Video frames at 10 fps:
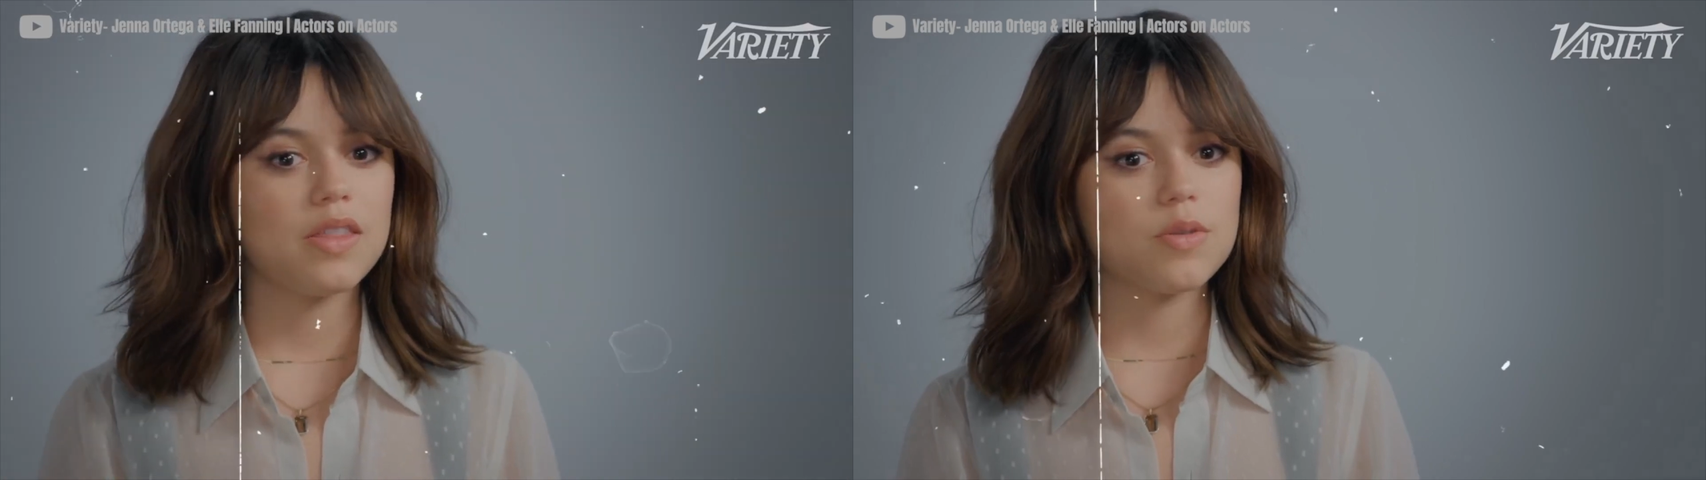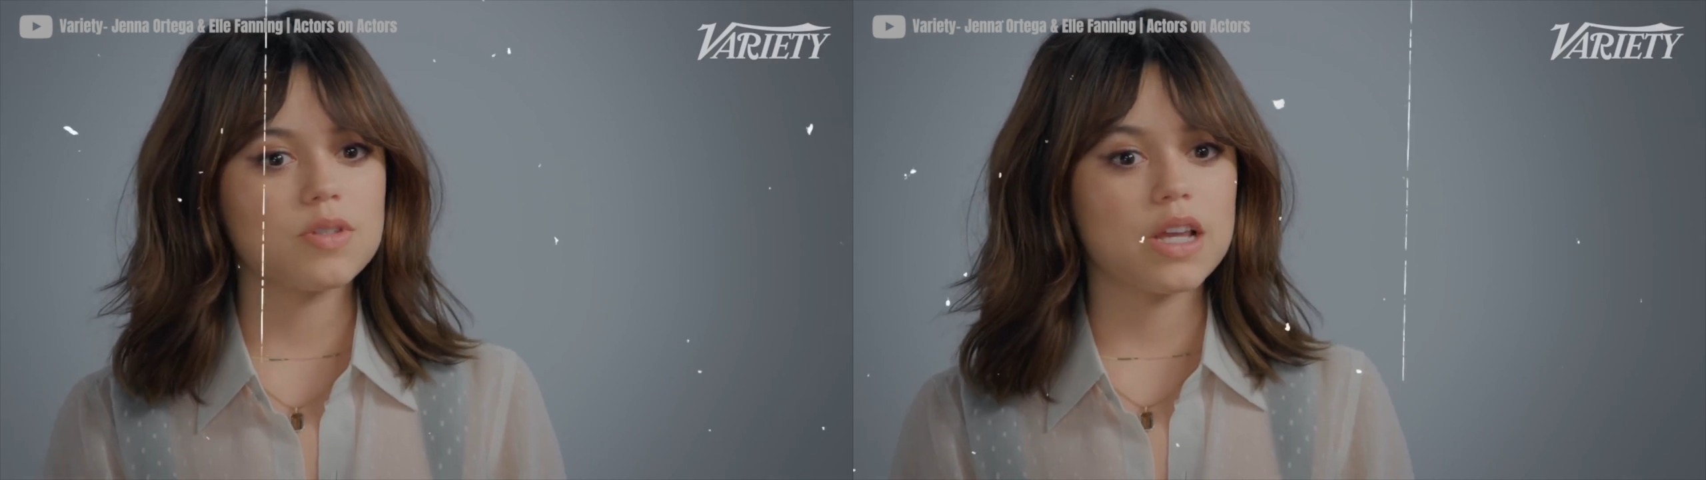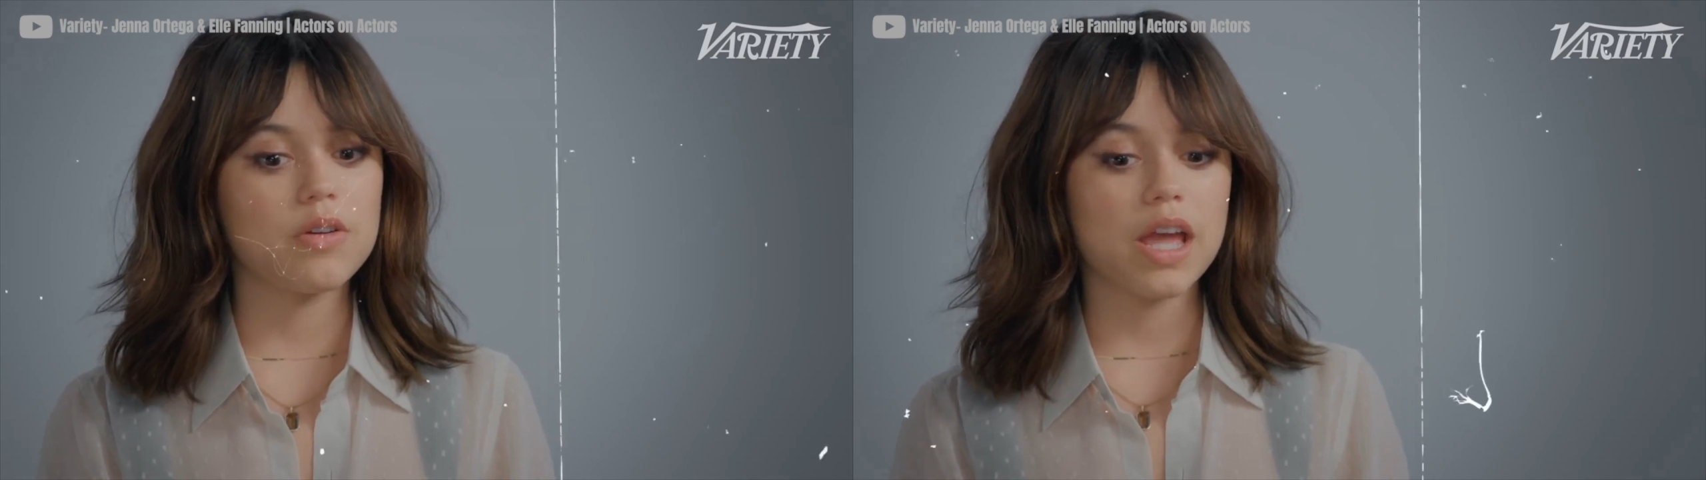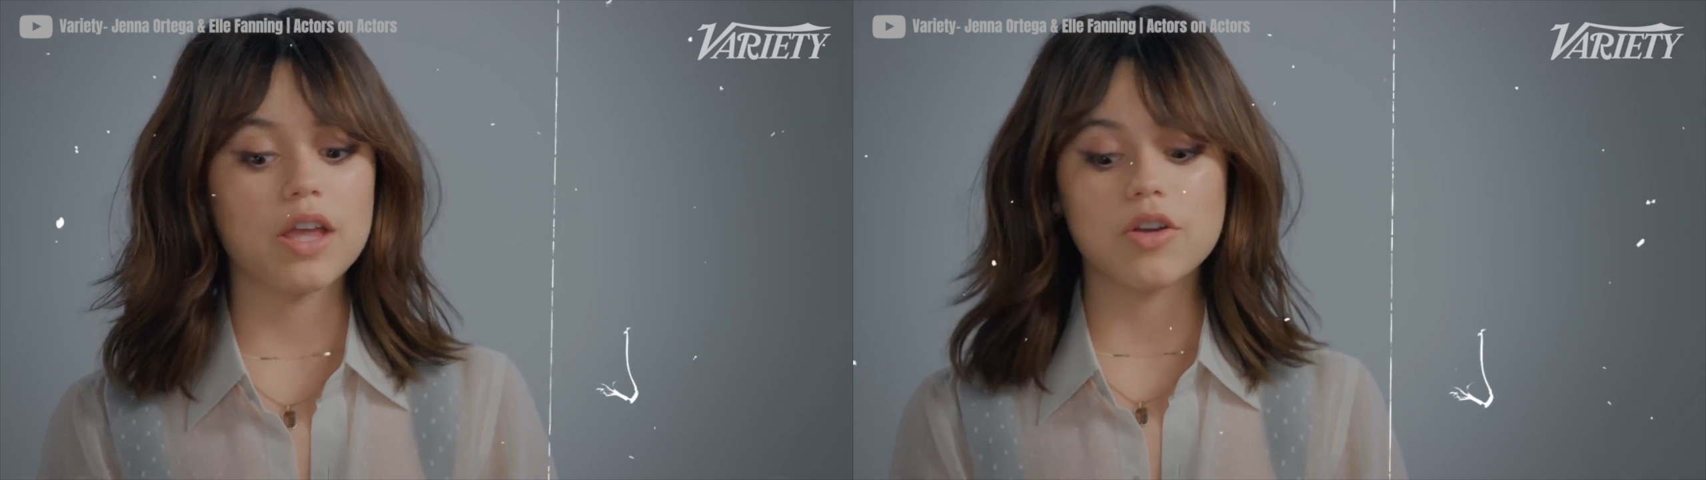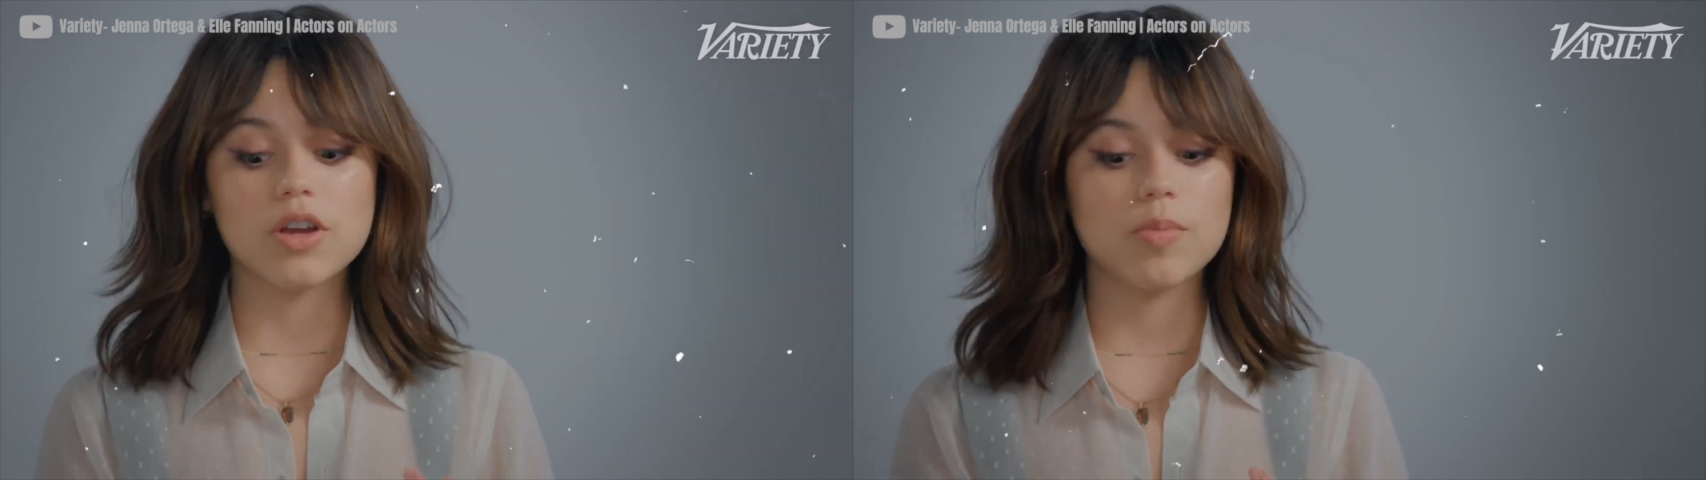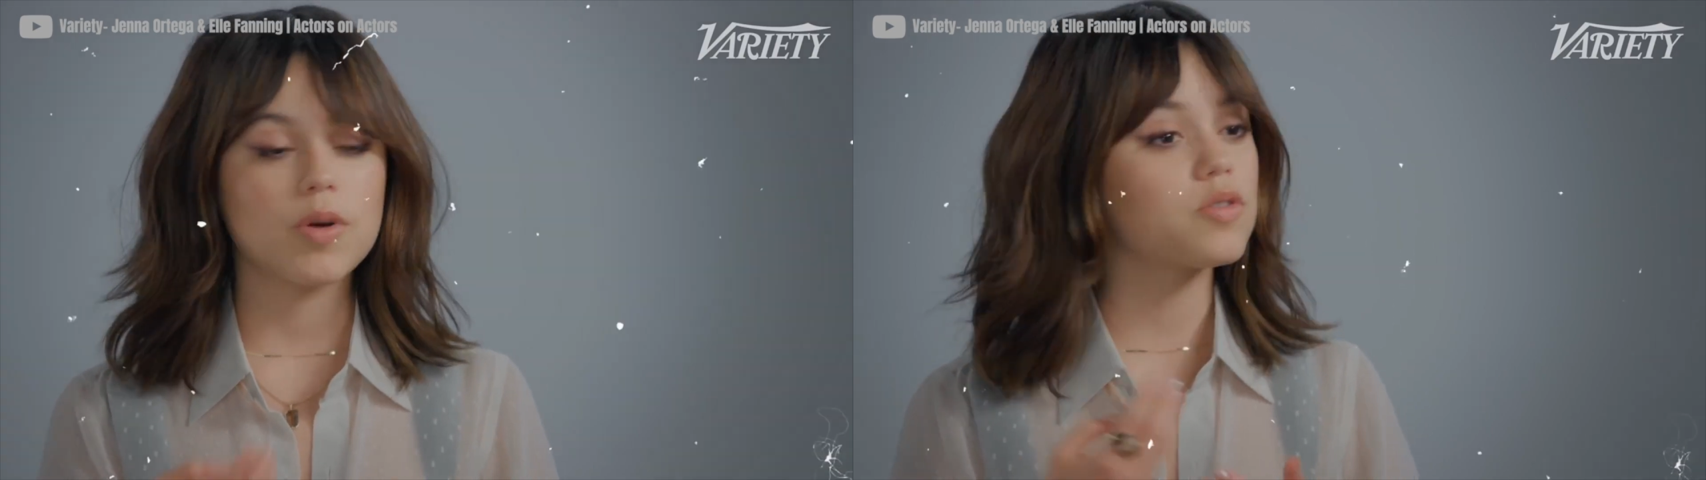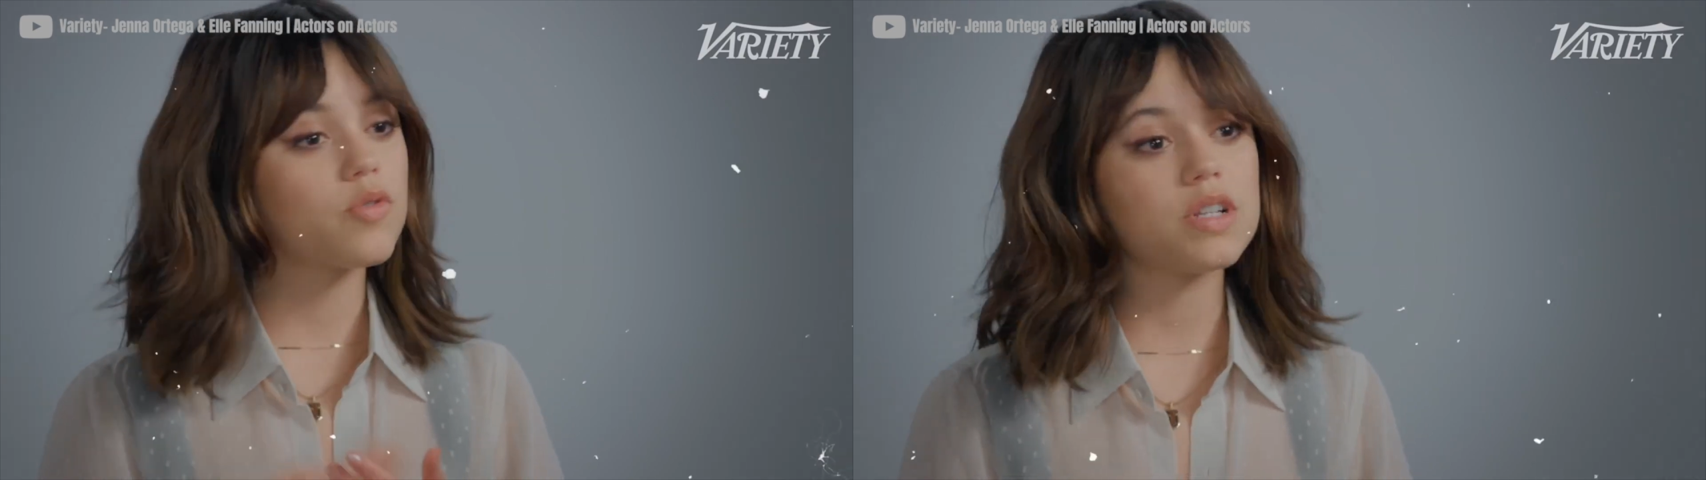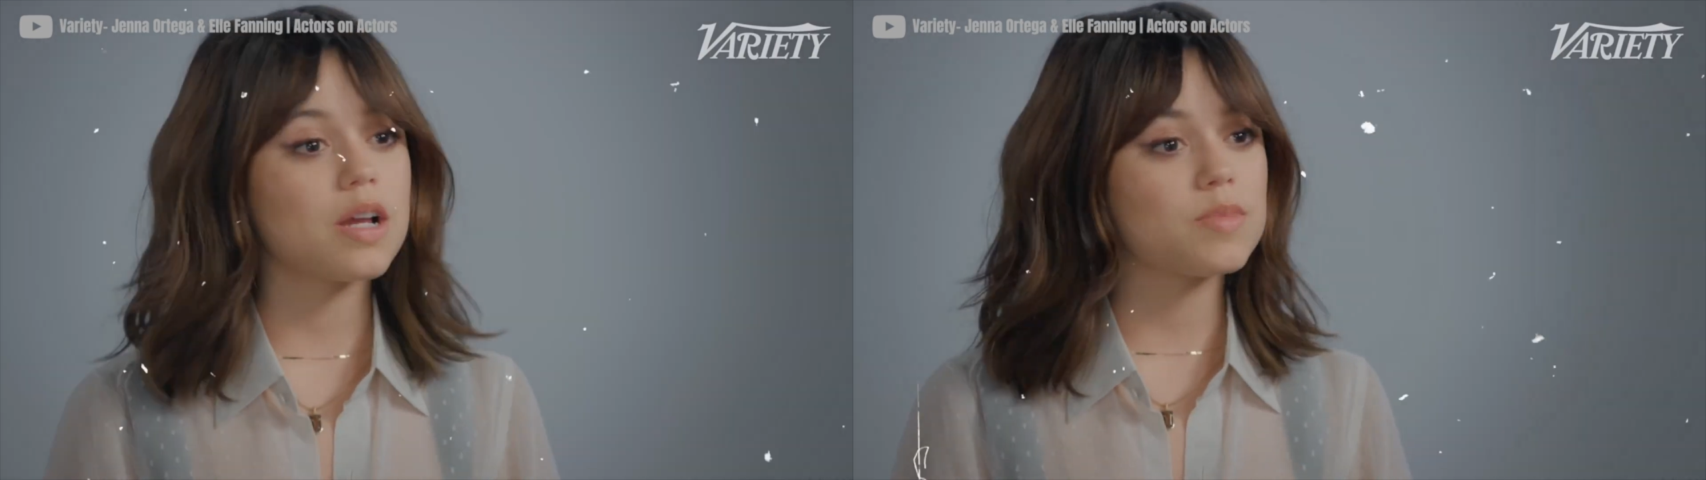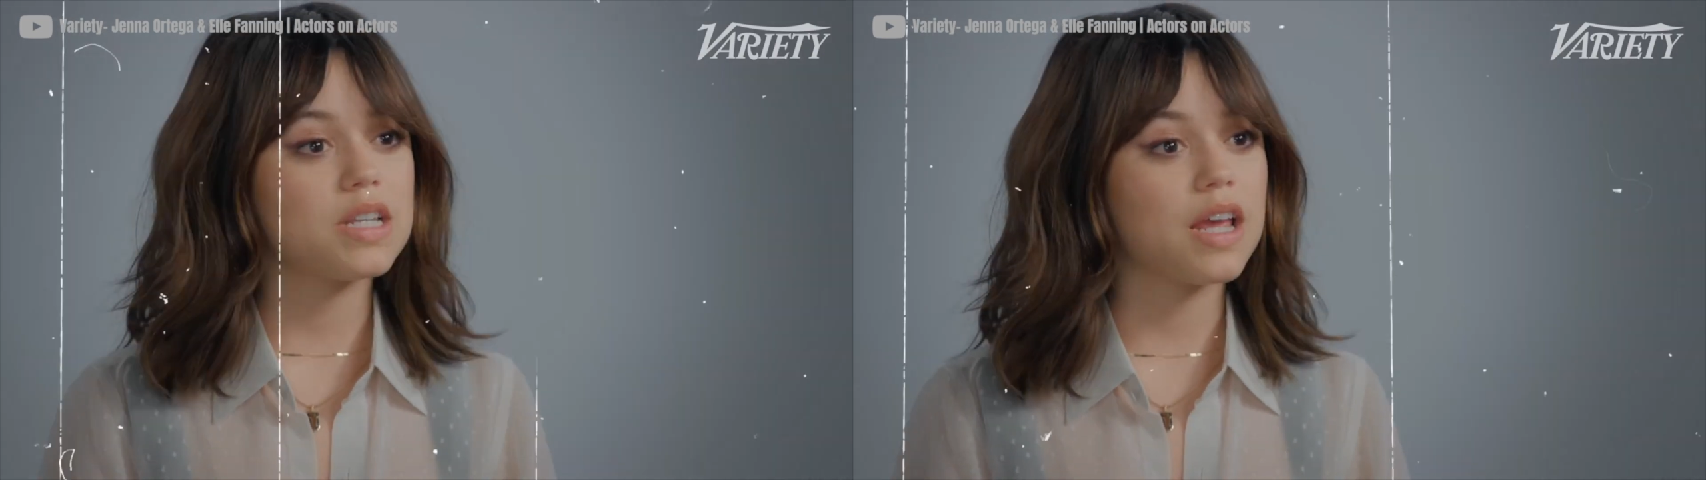they would say, okay, you're going to post 3 times a